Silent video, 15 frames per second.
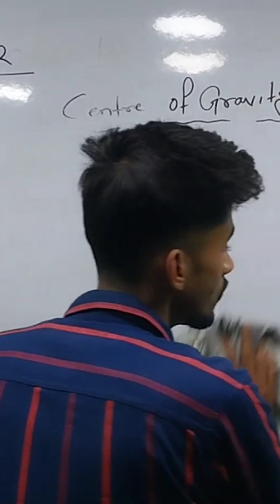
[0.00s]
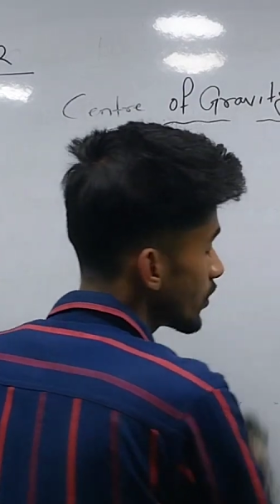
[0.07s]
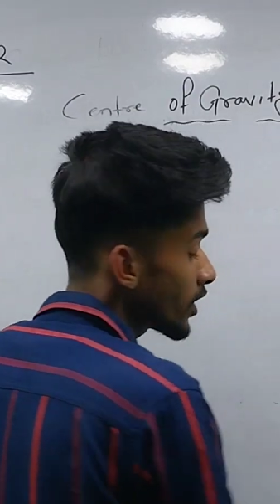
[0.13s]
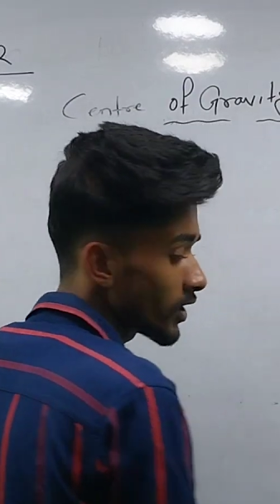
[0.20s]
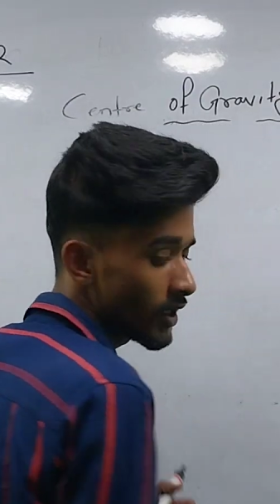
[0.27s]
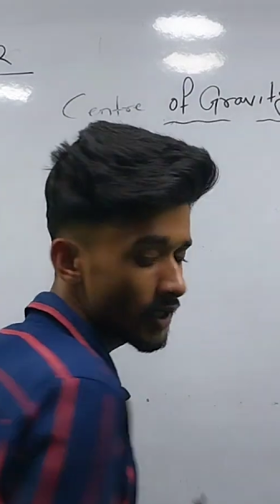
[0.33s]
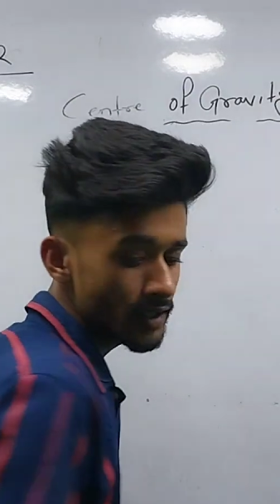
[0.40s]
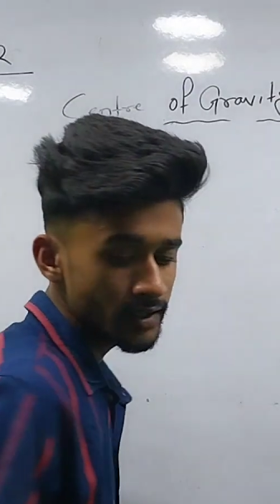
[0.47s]

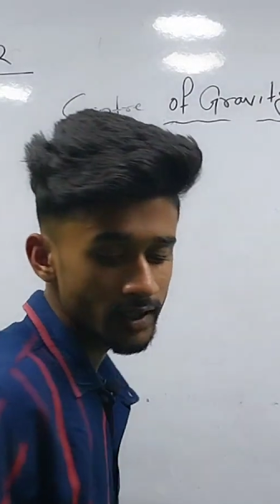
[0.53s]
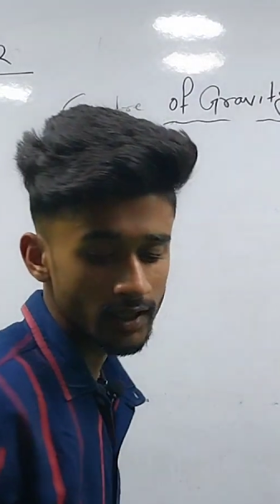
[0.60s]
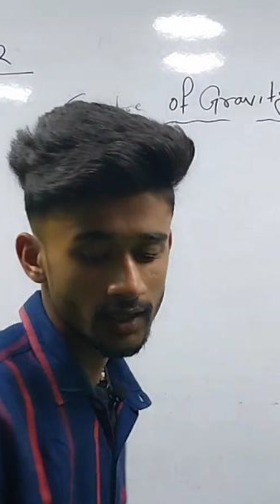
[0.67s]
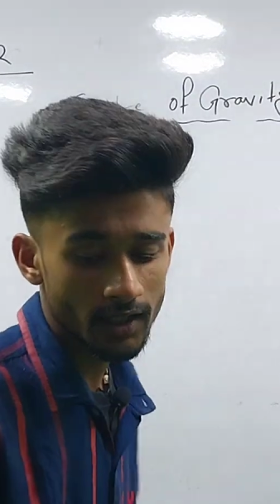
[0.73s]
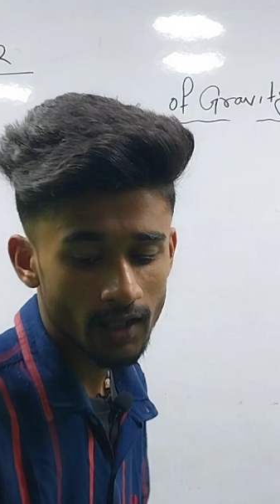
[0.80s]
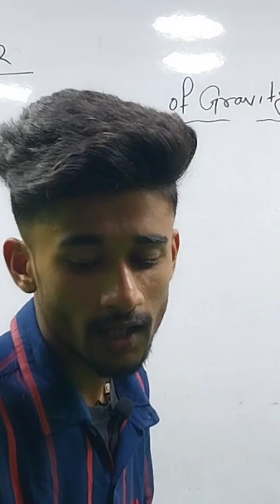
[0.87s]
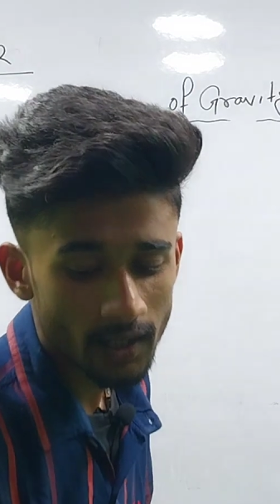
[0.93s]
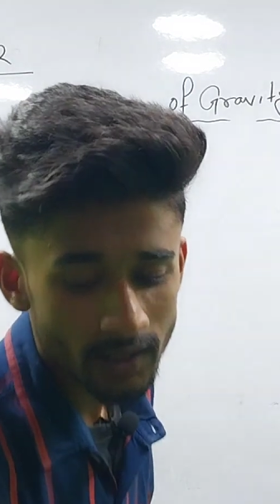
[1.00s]
Okay, let's say
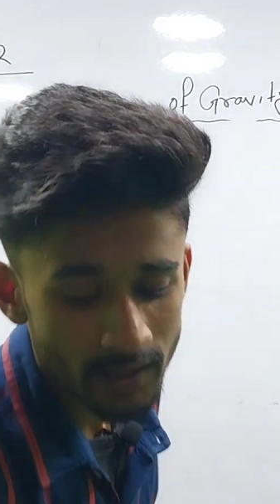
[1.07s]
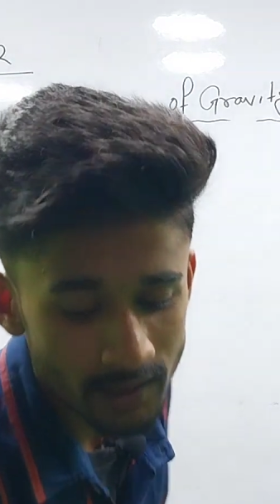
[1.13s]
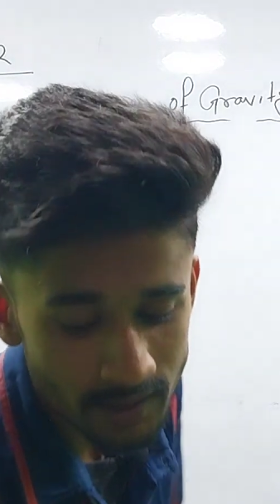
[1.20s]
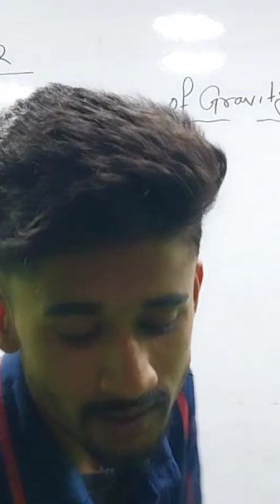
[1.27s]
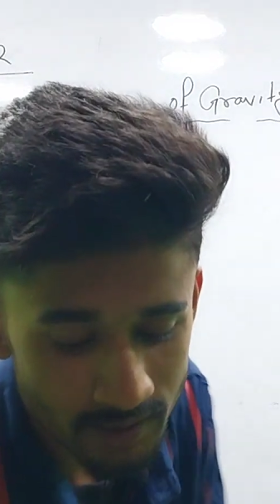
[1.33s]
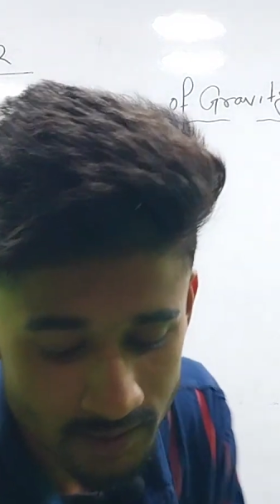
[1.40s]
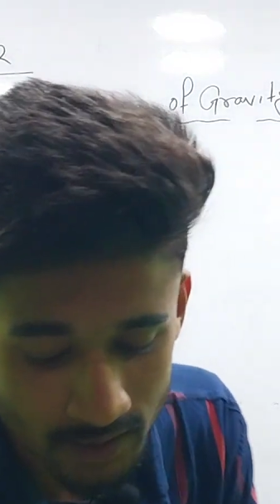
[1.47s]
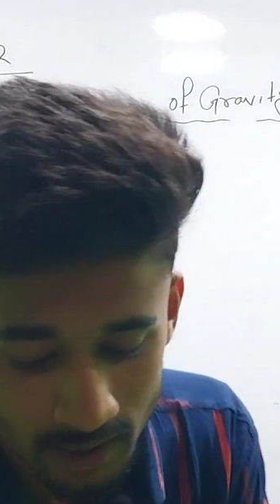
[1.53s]
this
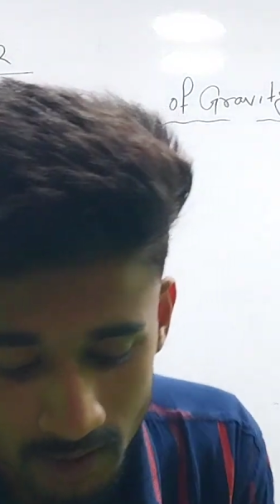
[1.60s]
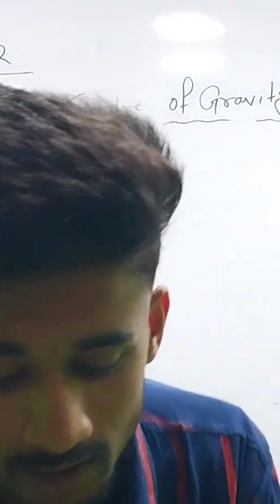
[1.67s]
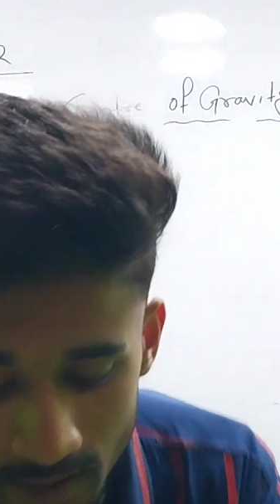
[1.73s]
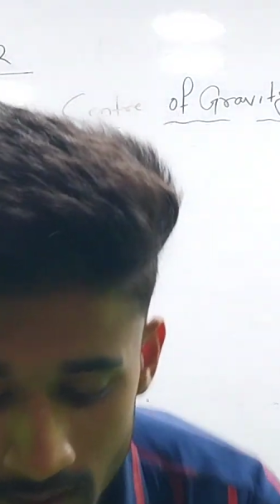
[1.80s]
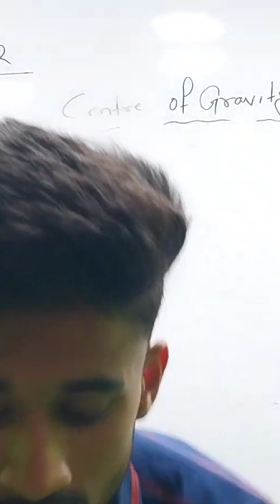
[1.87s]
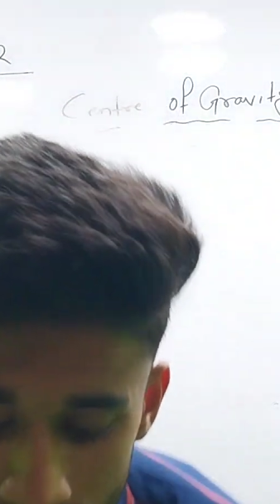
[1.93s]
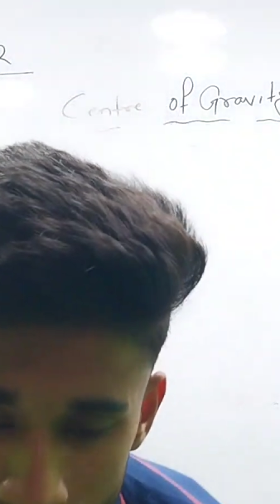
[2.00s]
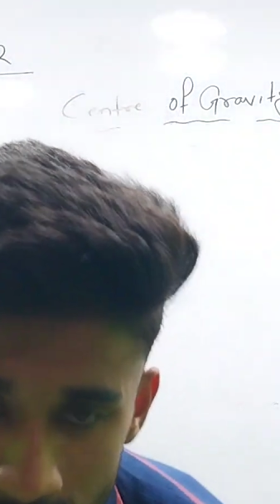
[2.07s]
is
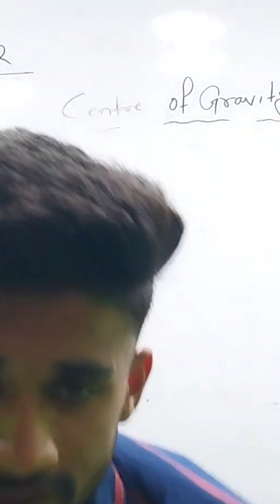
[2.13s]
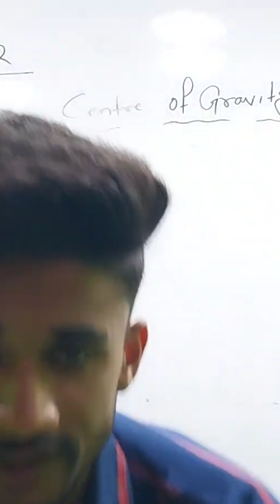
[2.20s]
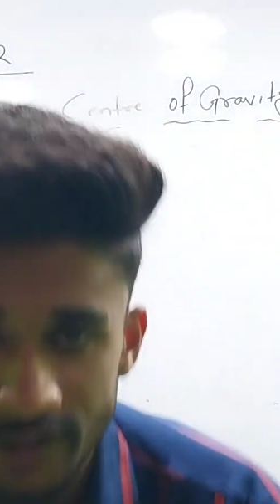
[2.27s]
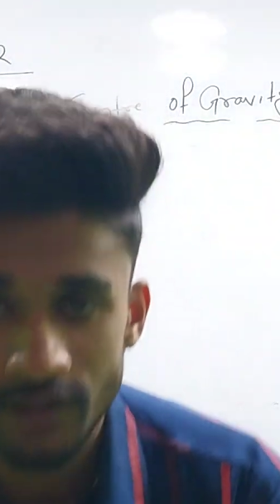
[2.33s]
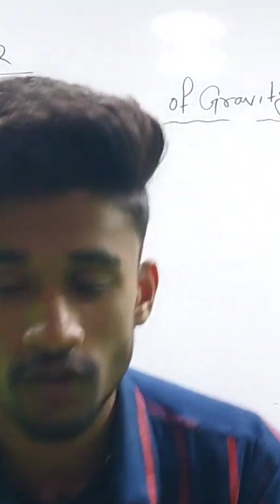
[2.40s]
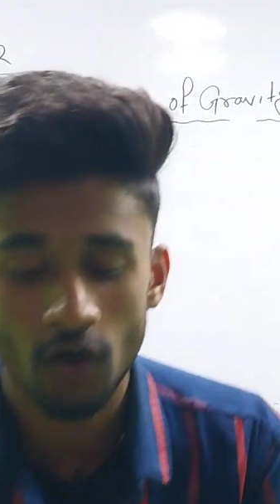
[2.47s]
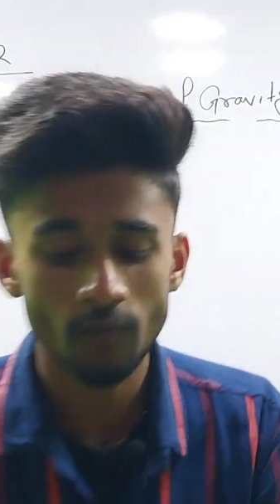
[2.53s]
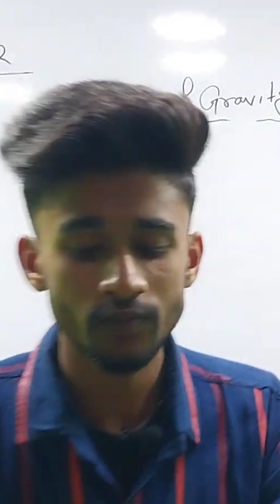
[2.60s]
this
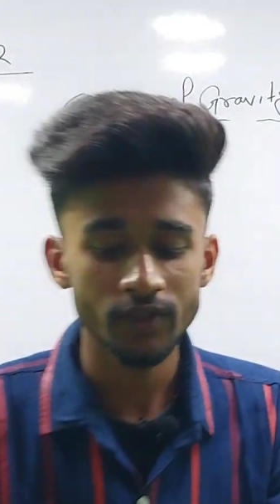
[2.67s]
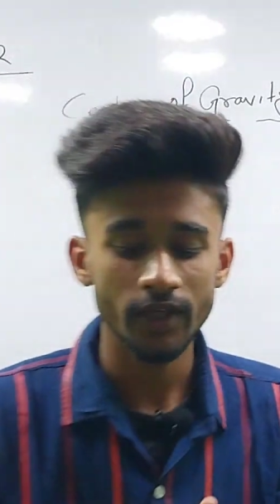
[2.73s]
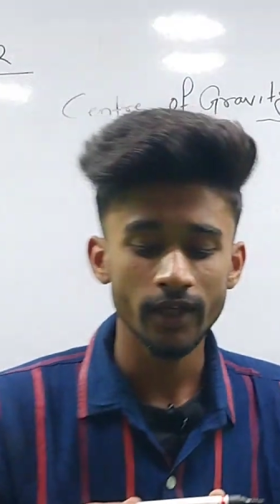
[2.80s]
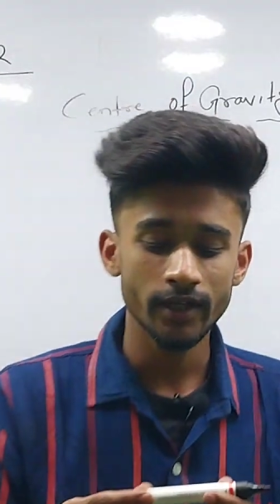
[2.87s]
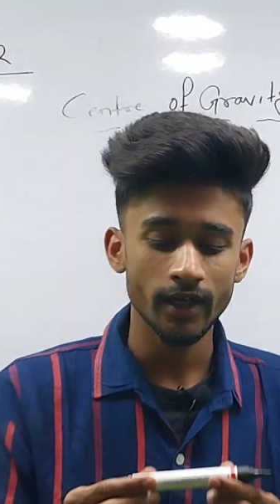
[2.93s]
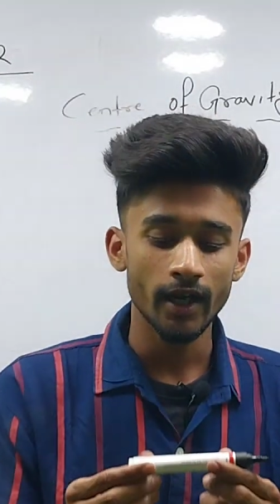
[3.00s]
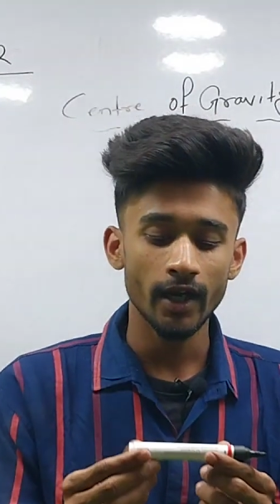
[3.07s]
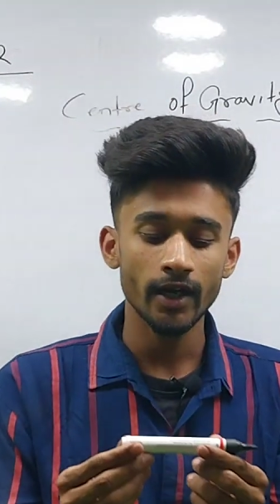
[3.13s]
is the
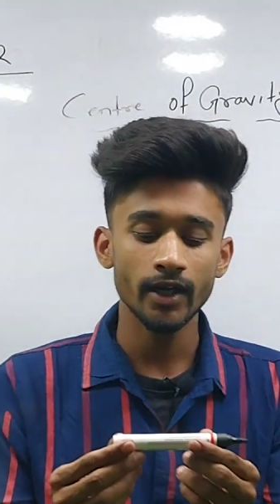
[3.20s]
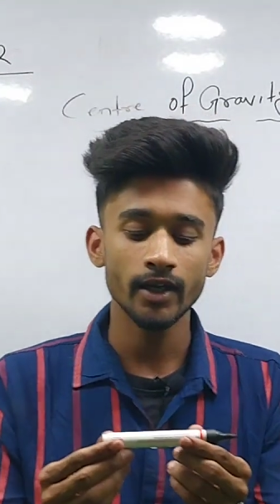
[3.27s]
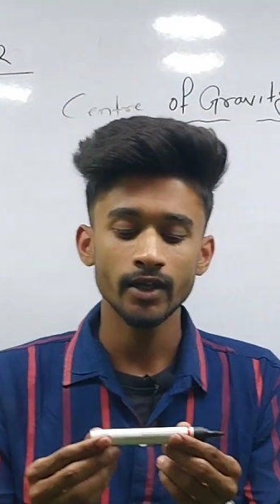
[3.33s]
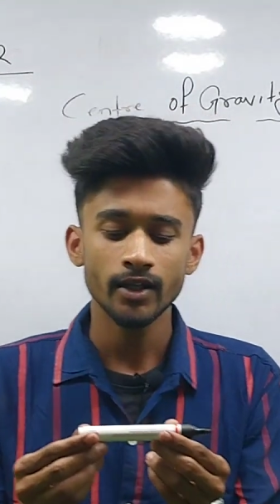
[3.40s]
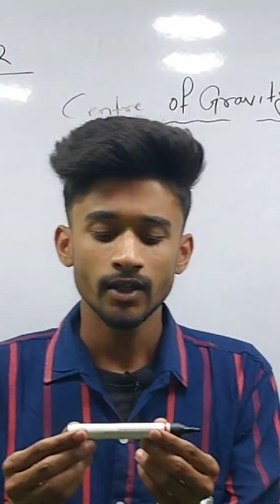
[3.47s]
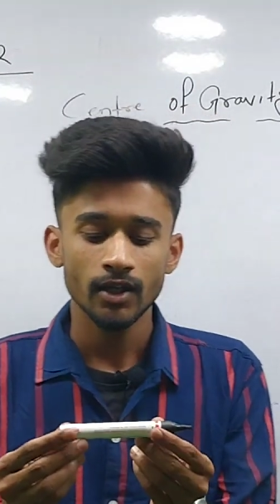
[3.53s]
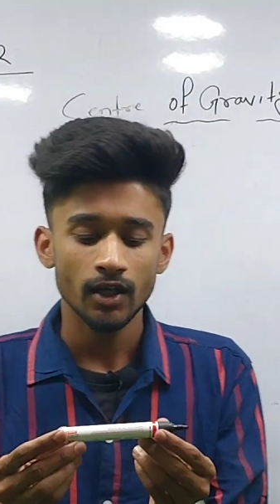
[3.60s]
object, and